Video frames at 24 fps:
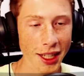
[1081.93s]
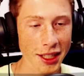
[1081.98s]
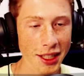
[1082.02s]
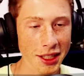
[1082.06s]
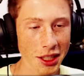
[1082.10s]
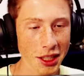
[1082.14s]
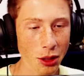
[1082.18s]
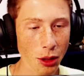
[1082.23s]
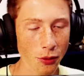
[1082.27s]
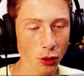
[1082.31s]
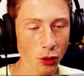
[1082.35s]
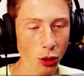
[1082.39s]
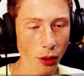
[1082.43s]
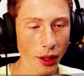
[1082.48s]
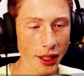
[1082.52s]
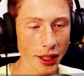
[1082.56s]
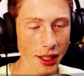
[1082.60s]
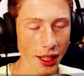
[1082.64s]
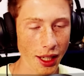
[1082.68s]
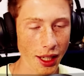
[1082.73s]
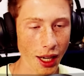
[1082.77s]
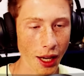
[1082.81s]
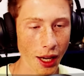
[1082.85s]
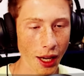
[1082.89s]
guys, you have no
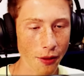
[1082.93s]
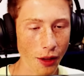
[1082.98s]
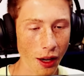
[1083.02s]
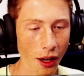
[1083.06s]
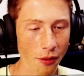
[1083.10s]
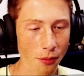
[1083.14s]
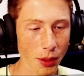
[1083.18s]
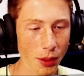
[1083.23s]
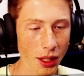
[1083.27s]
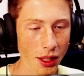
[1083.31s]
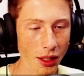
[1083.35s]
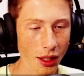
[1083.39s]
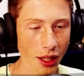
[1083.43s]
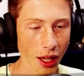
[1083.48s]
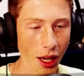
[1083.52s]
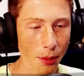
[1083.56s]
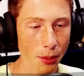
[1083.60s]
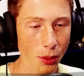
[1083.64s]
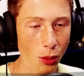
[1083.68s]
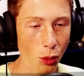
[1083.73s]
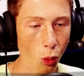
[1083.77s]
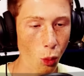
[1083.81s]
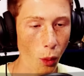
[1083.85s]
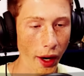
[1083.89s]
idea. I've been
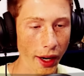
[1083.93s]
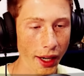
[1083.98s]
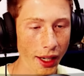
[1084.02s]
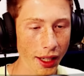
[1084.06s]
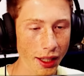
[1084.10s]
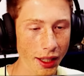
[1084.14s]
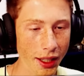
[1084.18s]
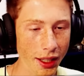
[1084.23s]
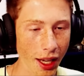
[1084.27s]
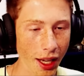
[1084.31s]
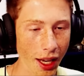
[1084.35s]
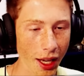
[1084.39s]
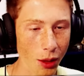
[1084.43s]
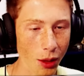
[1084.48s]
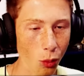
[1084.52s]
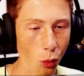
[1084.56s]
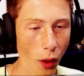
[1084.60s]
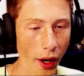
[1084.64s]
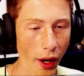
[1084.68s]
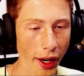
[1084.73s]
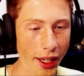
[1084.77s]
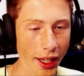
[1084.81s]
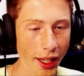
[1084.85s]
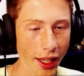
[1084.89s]
waiting
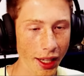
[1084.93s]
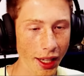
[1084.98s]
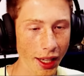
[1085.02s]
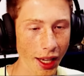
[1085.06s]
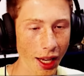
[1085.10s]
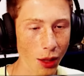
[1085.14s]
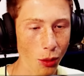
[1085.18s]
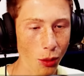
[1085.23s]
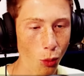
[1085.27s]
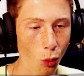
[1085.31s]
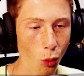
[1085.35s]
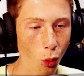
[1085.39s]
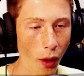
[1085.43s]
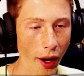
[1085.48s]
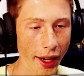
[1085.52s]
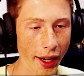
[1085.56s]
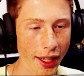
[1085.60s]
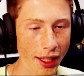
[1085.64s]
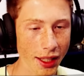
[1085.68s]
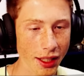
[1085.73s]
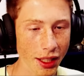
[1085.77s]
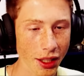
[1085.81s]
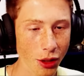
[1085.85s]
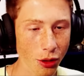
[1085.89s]
and waiting and
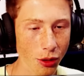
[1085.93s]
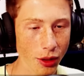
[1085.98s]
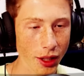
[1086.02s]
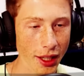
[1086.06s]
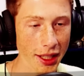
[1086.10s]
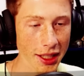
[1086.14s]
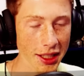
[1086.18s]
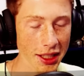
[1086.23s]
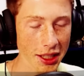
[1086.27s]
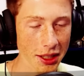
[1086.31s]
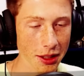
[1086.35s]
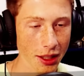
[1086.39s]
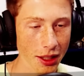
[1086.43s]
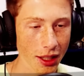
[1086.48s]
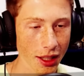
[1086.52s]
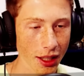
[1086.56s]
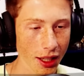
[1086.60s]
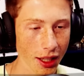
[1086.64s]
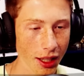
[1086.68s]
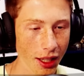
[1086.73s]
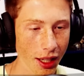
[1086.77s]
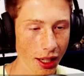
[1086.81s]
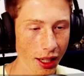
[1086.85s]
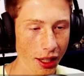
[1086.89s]
waiting to do this.
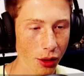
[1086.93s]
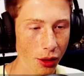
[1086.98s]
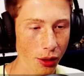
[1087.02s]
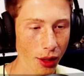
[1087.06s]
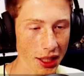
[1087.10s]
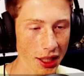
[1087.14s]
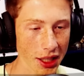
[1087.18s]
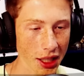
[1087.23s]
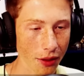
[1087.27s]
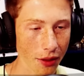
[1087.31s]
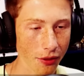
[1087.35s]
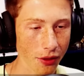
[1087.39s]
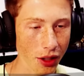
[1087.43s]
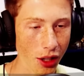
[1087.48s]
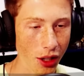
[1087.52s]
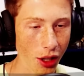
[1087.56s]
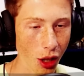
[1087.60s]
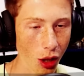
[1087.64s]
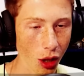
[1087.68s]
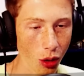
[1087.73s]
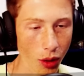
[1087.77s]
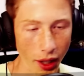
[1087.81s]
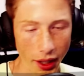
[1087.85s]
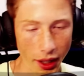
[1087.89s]
You guys have
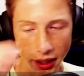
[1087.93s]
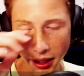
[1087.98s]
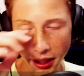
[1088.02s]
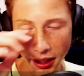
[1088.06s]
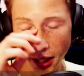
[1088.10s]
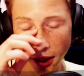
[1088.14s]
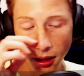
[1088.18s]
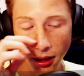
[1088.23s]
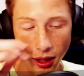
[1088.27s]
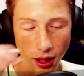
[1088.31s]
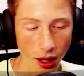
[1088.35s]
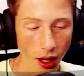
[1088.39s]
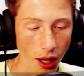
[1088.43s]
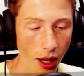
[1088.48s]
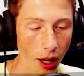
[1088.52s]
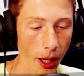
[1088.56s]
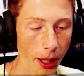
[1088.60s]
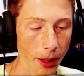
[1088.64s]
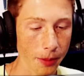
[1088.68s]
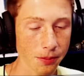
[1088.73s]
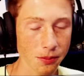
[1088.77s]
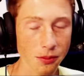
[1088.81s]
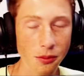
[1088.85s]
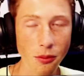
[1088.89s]
no idea.
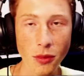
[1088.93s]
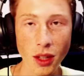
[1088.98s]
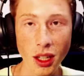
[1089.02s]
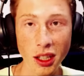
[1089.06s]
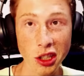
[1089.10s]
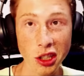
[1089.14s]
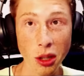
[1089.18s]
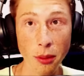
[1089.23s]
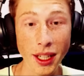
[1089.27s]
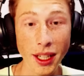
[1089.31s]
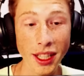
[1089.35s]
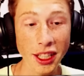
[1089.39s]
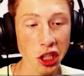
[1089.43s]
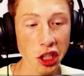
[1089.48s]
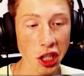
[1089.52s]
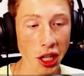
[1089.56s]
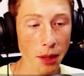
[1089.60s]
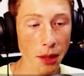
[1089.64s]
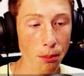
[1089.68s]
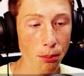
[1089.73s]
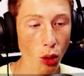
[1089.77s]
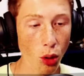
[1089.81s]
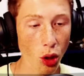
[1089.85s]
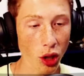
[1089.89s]
Alright, so I'm gonna
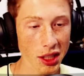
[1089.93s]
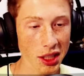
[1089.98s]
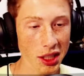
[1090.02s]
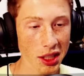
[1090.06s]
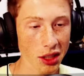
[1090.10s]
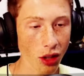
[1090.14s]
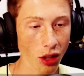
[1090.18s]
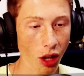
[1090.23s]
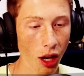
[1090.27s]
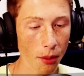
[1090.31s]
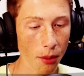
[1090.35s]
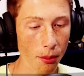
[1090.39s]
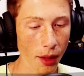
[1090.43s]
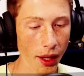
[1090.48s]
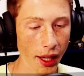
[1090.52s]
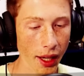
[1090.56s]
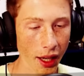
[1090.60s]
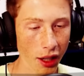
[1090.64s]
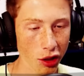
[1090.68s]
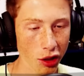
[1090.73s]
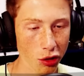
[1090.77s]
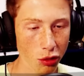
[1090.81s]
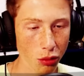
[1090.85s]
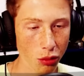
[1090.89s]
enchant books, not my
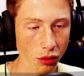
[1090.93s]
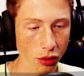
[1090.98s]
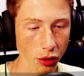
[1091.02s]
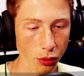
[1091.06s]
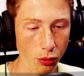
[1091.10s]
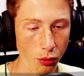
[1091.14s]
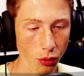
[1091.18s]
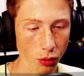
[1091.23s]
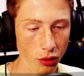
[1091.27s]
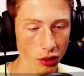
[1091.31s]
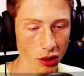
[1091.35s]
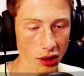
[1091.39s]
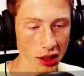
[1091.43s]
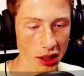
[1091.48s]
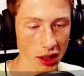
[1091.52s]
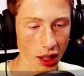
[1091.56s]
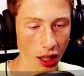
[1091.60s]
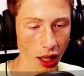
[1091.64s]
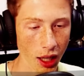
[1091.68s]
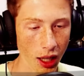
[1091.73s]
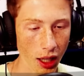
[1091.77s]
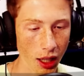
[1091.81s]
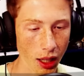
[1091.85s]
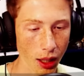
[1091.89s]
actual
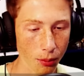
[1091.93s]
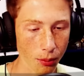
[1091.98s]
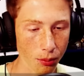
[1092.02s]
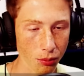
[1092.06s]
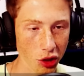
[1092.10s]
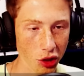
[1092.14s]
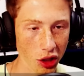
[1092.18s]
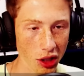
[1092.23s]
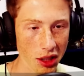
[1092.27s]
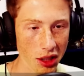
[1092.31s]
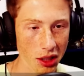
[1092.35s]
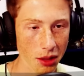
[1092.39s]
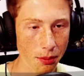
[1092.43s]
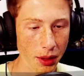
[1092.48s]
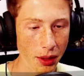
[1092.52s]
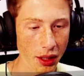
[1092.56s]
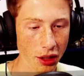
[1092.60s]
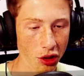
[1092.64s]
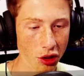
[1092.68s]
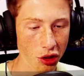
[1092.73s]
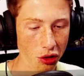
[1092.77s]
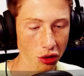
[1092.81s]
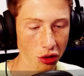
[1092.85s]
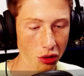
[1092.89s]
tools, just to
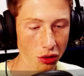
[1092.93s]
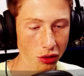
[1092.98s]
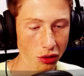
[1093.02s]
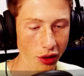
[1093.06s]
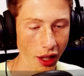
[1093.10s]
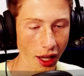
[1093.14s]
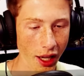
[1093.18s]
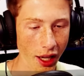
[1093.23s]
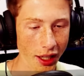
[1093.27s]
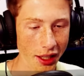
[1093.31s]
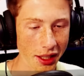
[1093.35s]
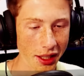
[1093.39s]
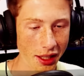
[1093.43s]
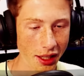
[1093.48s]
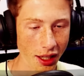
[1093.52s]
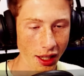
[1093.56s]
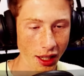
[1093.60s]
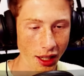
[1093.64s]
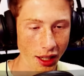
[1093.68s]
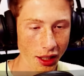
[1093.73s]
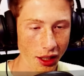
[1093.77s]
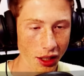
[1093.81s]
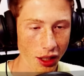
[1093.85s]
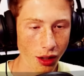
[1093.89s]
be sure that,
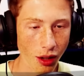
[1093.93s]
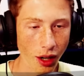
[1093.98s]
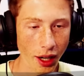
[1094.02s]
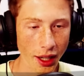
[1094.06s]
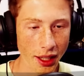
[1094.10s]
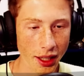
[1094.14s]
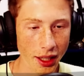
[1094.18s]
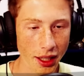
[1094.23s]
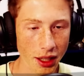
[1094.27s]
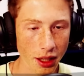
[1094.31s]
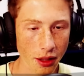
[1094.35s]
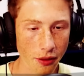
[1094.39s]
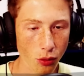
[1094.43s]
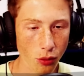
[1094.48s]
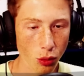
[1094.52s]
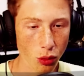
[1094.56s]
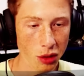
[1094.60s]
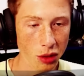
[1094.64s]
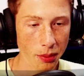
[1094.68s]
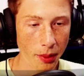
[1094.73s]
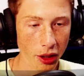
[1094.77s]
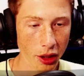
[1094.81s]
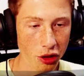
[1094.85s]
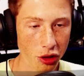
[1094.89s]
you know, I can get the
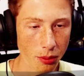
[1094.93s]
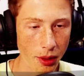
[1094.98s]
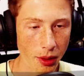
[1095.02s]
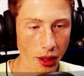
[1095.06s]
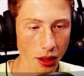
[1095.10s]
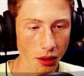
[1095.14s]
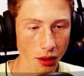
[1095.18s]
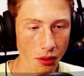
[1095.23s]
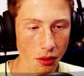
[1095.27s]
full spectrum